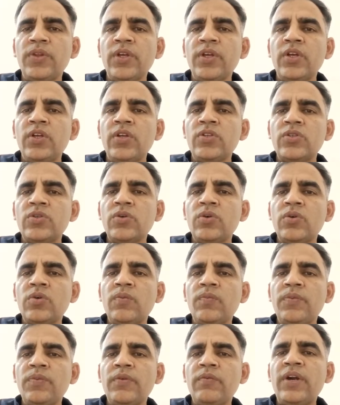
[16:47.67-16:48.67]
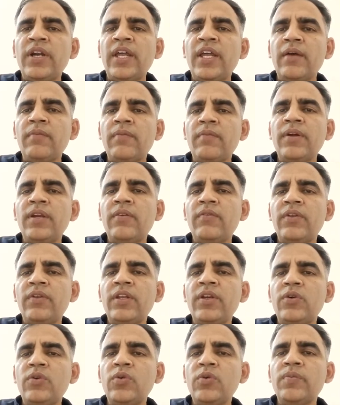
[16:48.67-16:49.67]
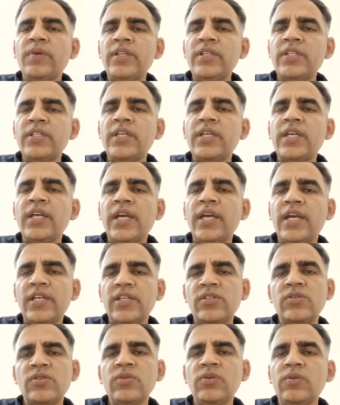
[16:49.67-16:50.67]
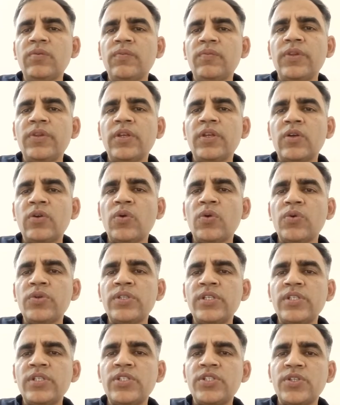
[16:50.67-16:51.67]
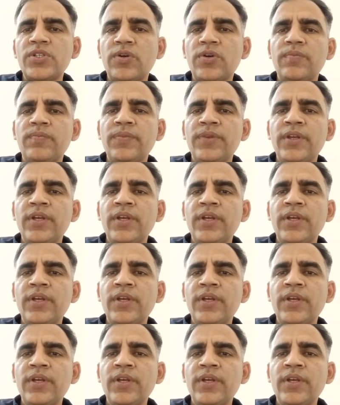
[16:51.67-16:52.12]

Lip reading: So what happened, within 2 months he has to close his shop.